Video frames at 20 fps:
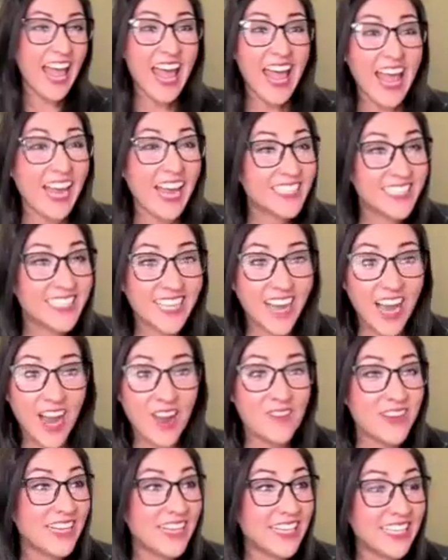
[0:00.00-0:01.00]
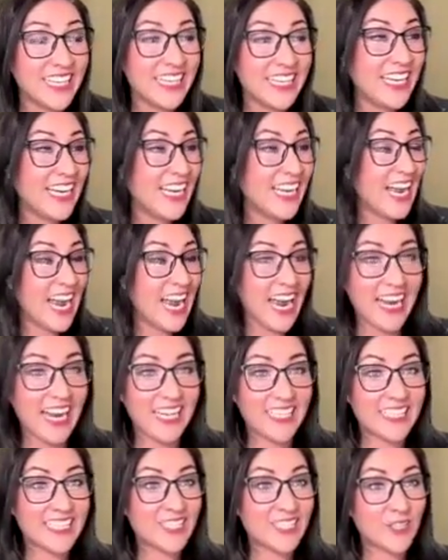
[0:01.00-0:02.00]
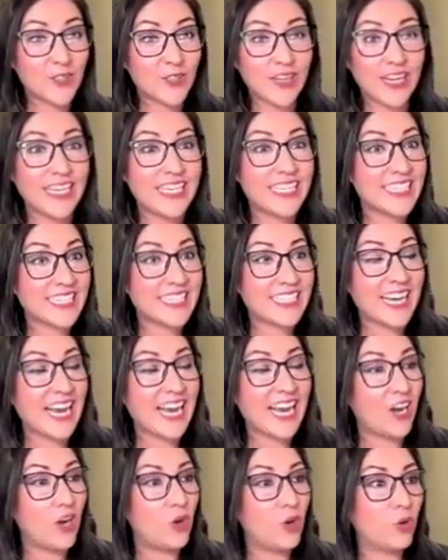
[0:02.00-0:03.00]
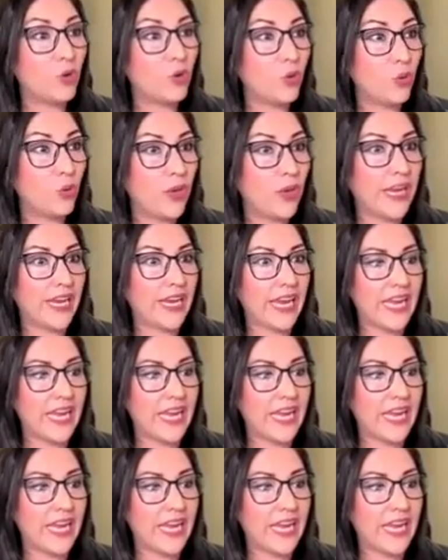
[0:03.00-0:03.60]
I mean, it's crazy how quick.